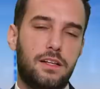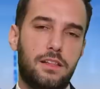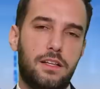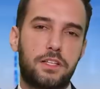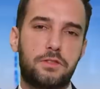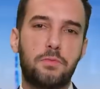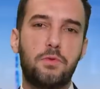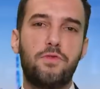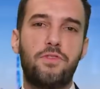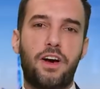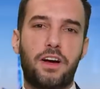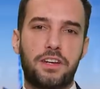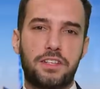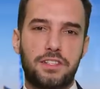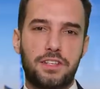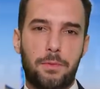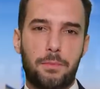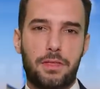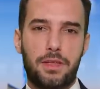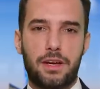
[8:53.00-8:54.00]
Let's move on to
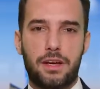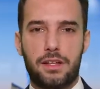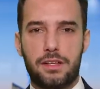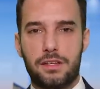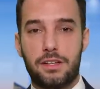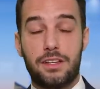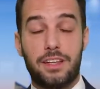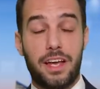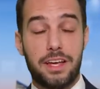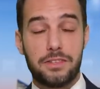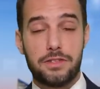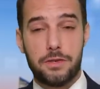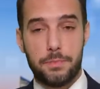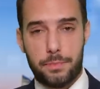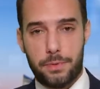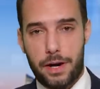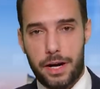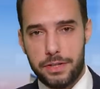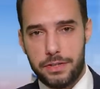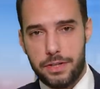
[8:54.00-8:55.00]
something a little less
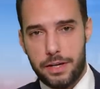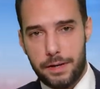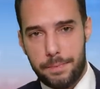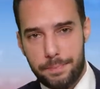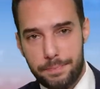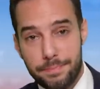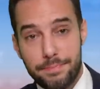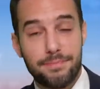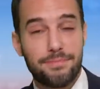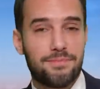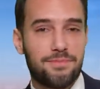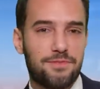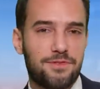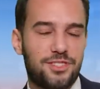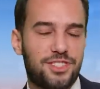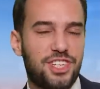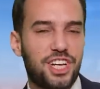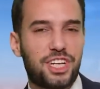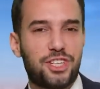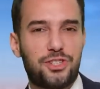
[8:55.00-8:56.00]
depressing.
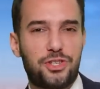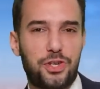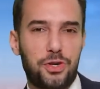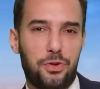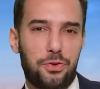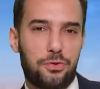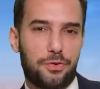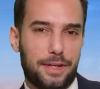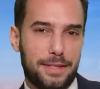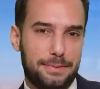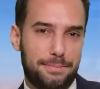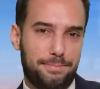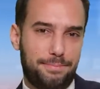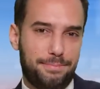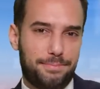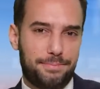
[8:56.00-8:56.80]
Sick children.